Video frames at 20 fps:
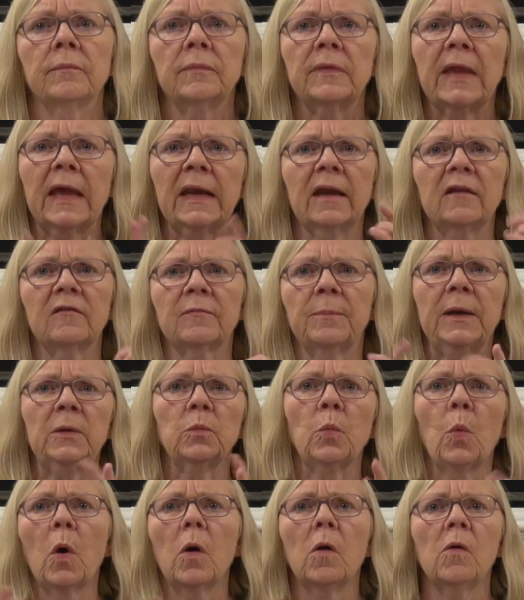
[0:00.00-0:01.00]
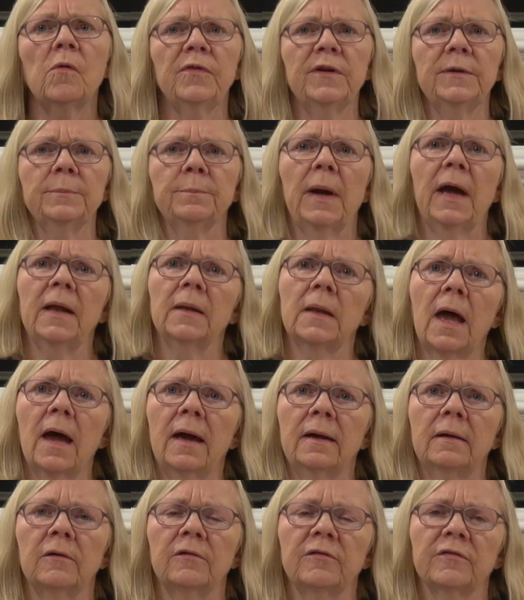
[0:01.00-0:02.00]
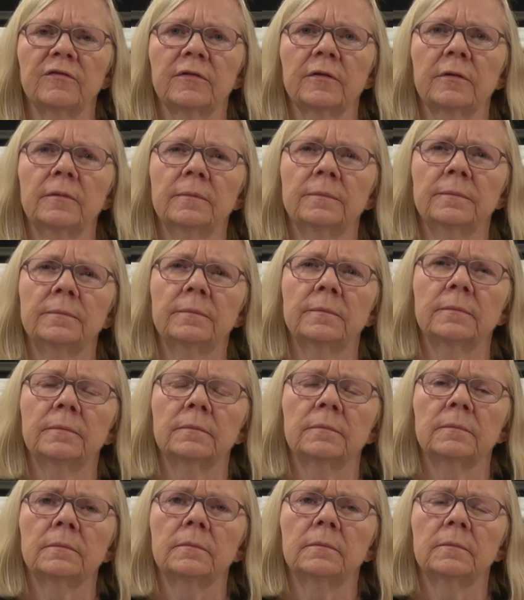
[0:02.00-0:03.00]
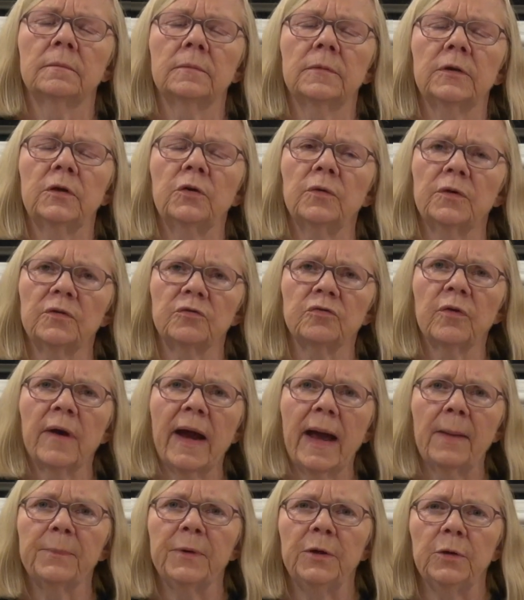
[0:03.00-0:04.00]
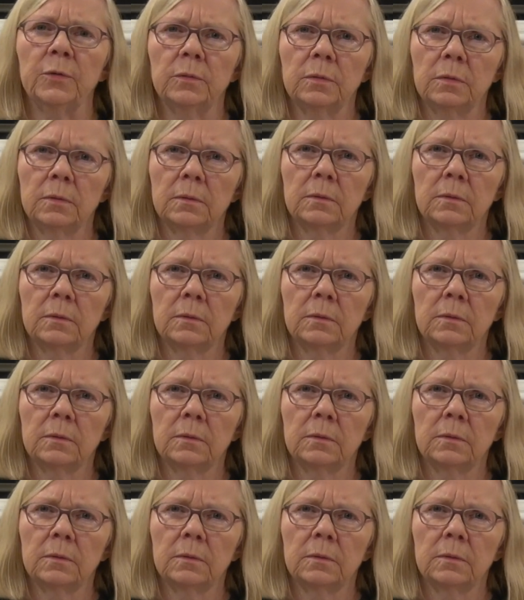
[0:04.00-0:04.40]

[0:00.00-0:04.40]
that has been woven by liars to entrap you.